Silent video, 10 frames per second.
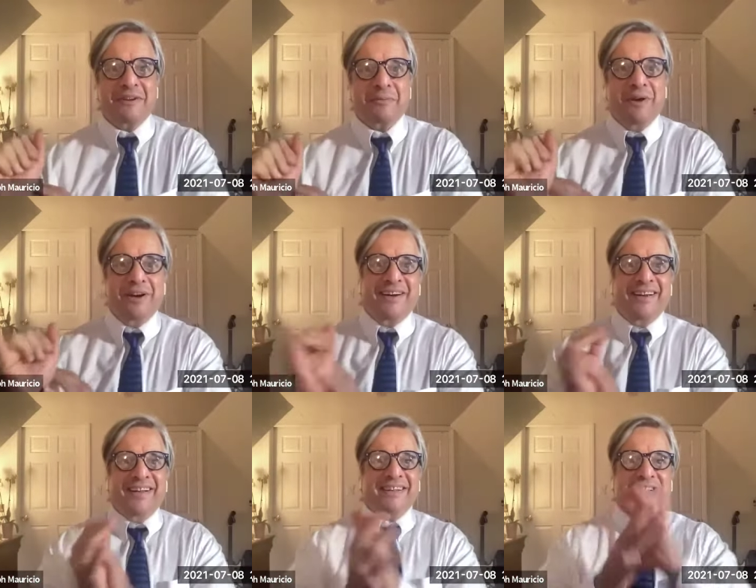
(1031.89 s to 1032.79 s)
Either
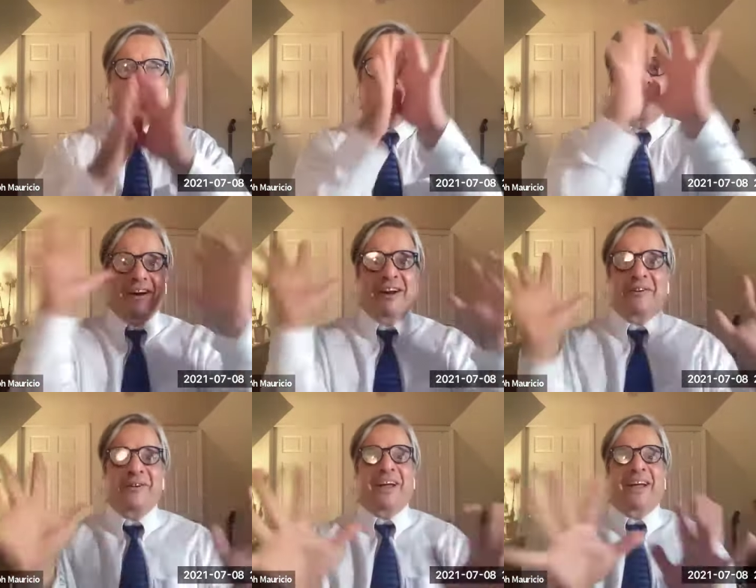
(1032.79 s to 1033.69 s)
we're trying to
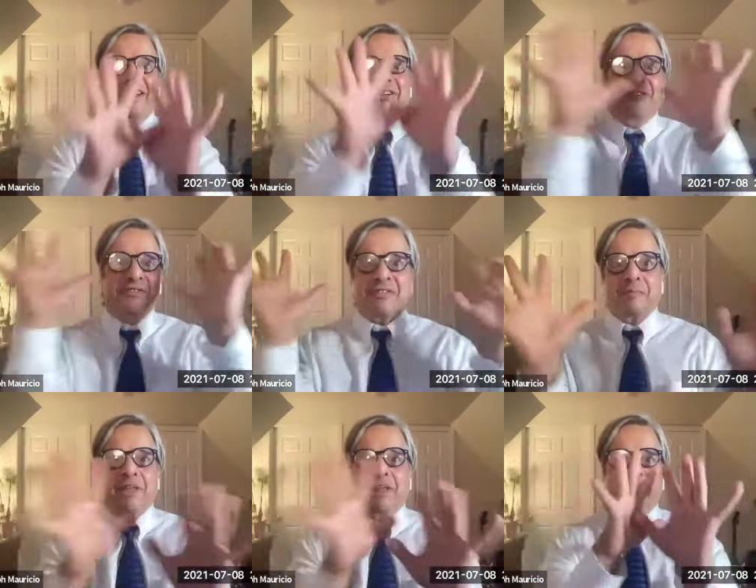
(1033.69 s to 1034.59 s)
run away and do
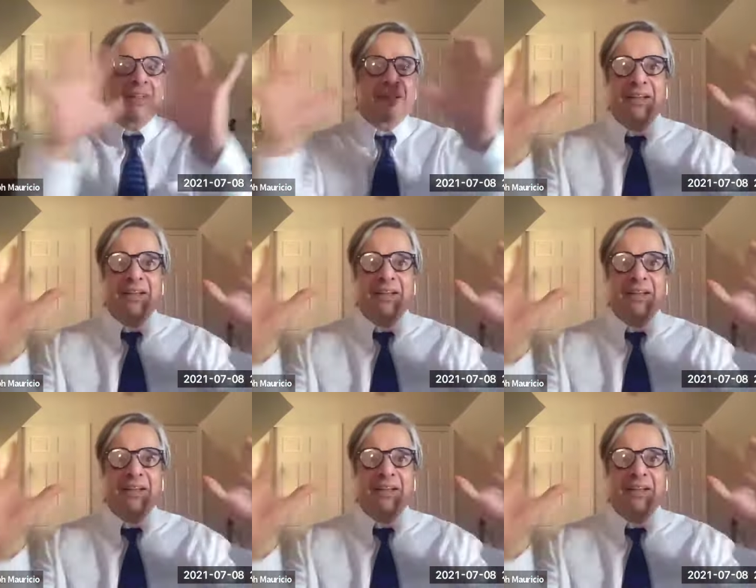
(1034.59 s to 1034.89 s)
something